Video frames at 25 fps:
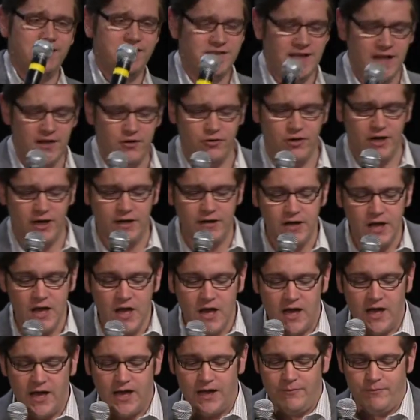et cetera.
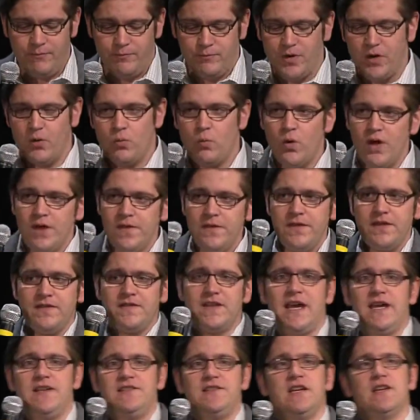Um, but one thing
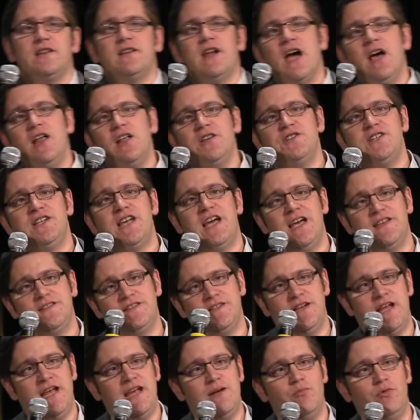that technology has
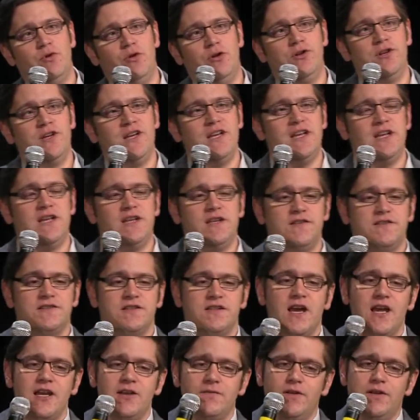enabled is
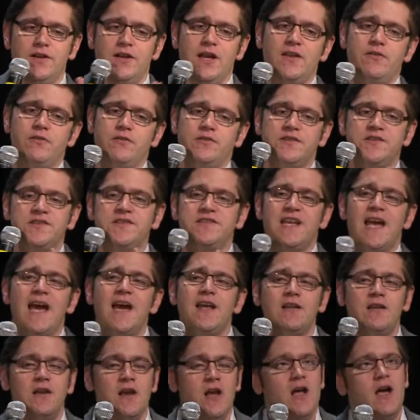kind of another
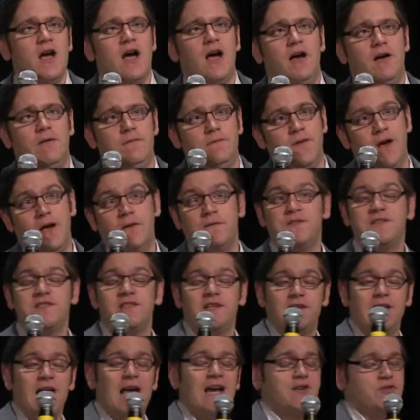set of, of
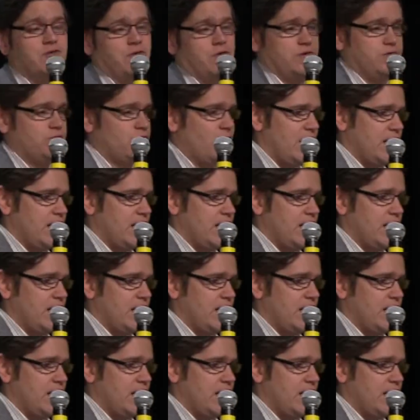selectors,